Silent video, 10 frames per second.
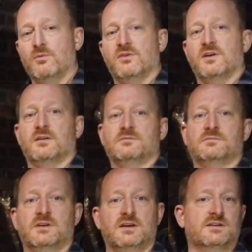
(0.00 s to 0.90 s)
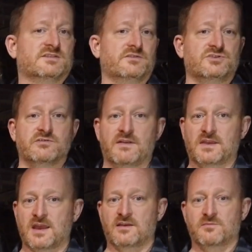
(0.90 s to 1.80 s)
up with a, a solution around the
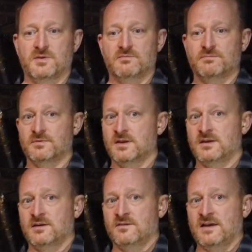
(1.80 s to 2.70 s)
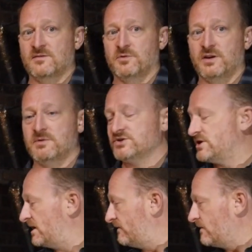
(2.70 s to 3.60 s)
kegs, but that's pretty much
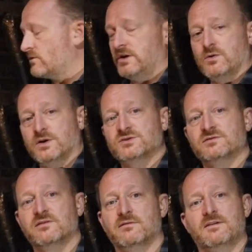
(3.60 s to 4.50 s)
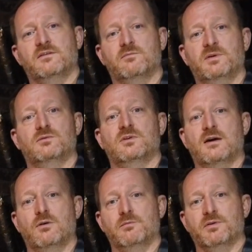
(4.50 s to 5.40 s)
it. If you've got any questions around this build,
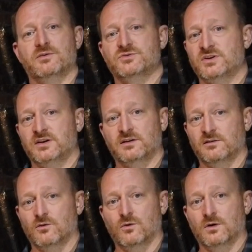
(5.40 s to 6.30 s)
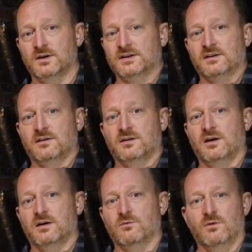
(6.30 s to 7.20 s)
how I approached it, or
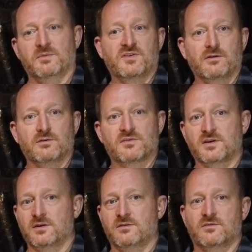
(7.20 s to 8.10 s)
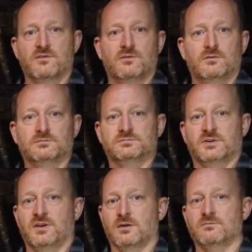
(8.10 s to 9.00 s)
uh, what materials I used, or
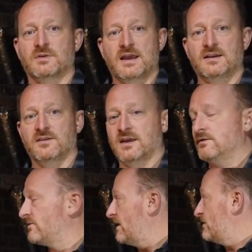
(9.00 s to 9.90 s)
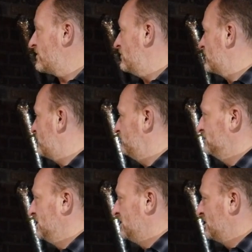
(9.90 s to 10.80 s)
you know, anything else, how I sourced
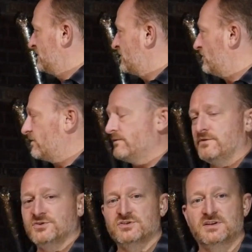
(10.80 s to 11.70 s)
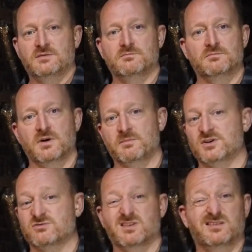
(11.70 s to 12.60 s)
sourced the fridge and did my
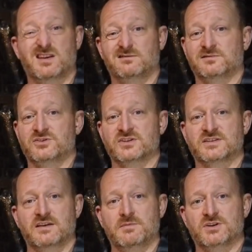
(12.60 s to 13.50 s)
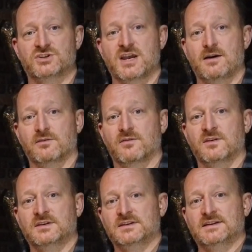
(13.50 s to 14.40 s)
measuring, then just give me a shout.
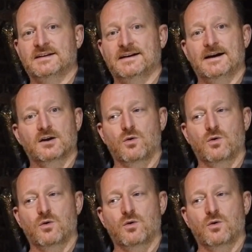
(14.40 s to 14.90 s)
Uh,